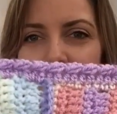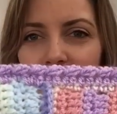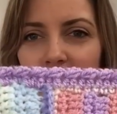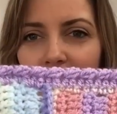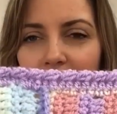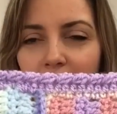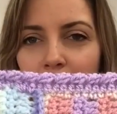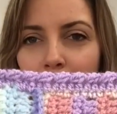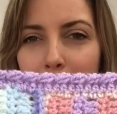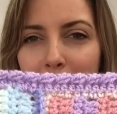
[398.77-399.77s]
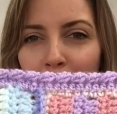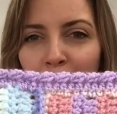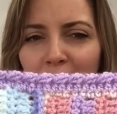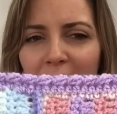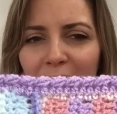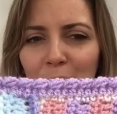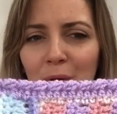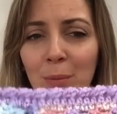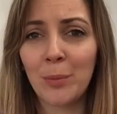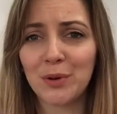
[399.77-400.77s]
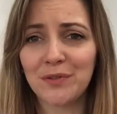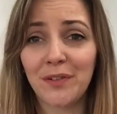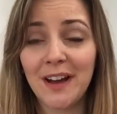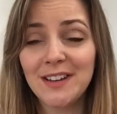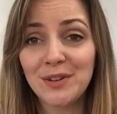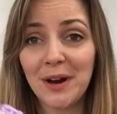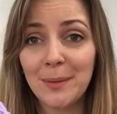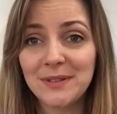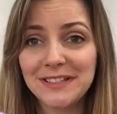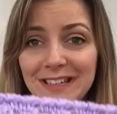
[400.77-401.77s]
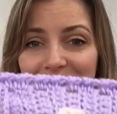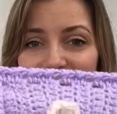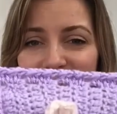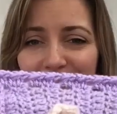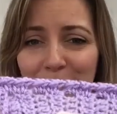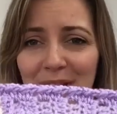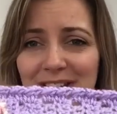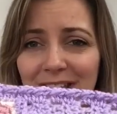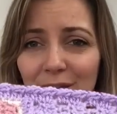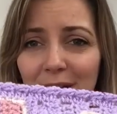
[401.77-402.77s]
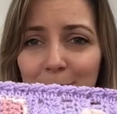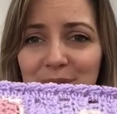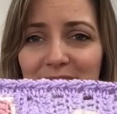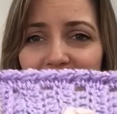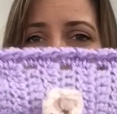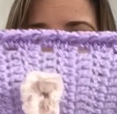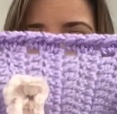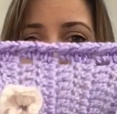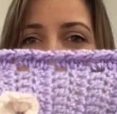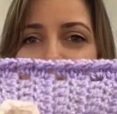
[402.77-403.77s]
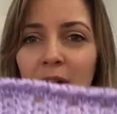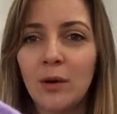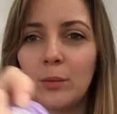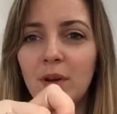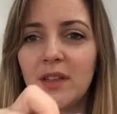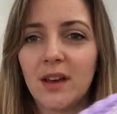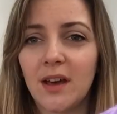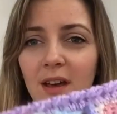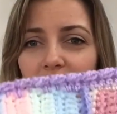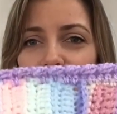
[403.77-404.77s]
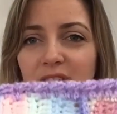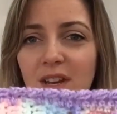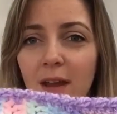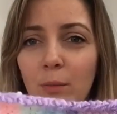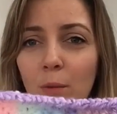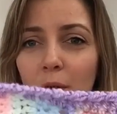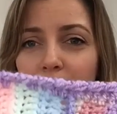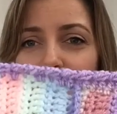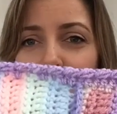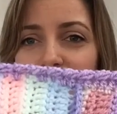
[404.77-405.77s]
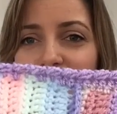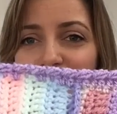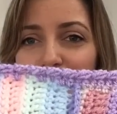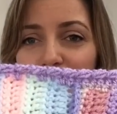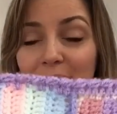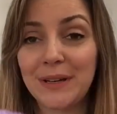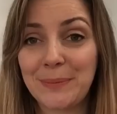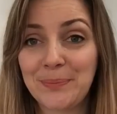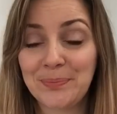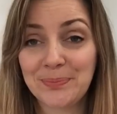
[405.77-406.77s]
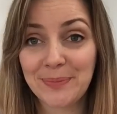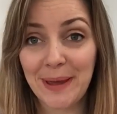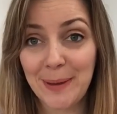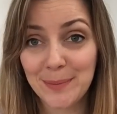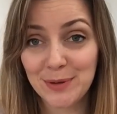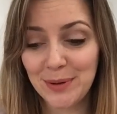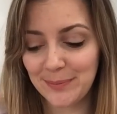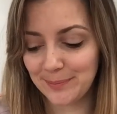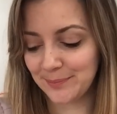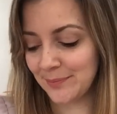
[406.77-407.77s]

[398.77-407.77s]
um, what I call a modified crab stitch. So it's basically a crab stitch with a, a chain one and a miss one in between.